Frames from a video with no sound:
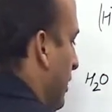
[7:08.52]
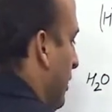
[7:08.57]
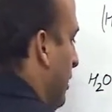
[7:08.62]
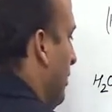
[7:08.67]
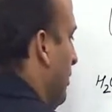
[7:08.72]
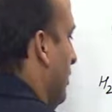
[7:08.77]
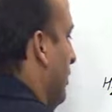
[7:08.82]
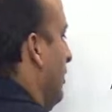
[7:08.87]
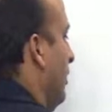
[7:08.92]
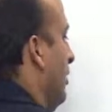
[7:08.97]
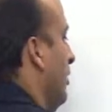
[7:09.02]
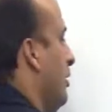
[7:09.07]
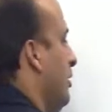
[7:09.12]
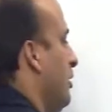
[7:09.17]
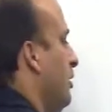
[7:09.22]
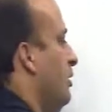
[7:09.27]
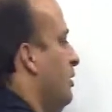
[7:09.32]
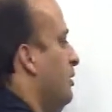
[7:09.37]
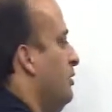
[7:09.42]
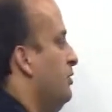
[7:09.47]
Yeah.
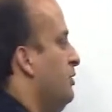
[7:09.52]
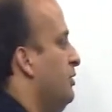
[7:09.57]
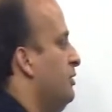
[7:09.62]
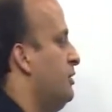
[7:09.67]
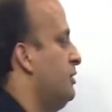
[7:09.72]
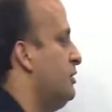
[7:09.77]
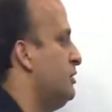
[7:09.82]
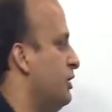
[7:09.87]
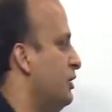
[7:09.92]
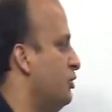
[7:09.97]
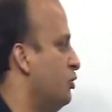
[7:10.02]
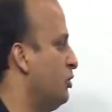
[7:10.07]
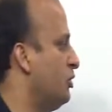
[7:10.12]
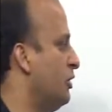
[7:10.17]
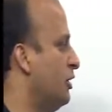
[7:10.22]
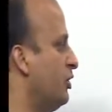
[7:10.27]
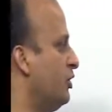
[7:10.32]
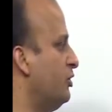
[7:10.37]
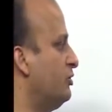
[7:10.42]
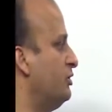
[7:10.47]
This is the
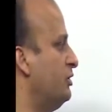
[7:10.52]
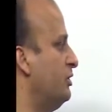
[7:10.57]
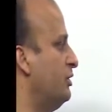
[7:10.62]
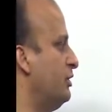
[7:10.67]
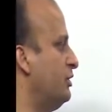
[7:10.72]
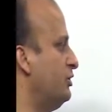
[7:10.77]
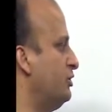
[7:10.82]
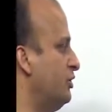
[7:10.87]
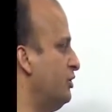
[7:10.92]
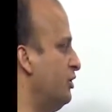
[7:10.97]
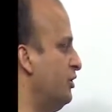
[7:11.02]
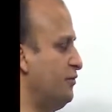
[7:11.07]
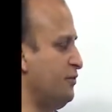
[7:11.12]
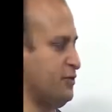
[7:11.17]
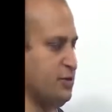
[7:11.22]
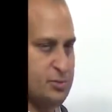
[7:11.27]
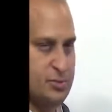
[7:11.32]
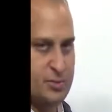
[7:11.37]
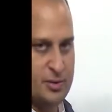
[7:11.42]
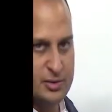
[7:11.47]
total concentration
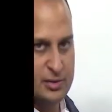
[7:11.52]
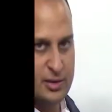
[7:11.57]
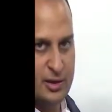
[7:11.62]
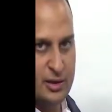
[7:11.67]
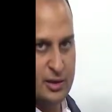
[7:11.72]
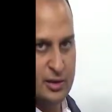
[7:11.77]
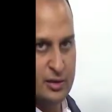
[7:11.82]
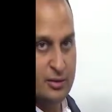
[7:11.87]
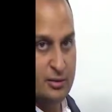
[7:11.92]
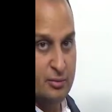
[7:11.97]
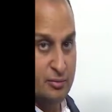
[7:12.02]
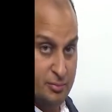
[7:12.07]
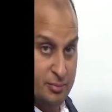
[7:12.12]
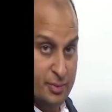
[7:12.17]
of H plus ion.